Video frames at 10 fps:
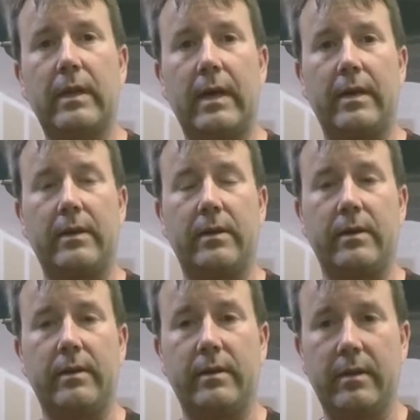on
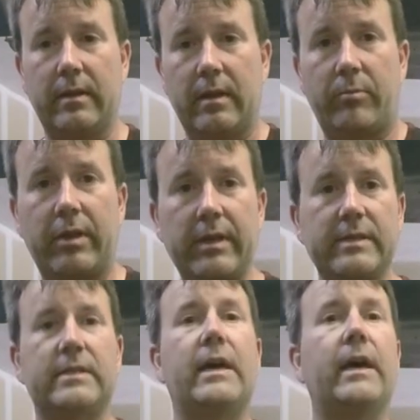the
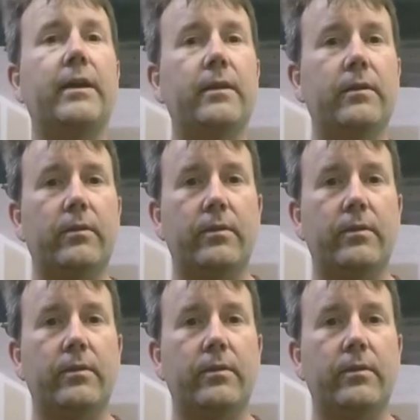plus side,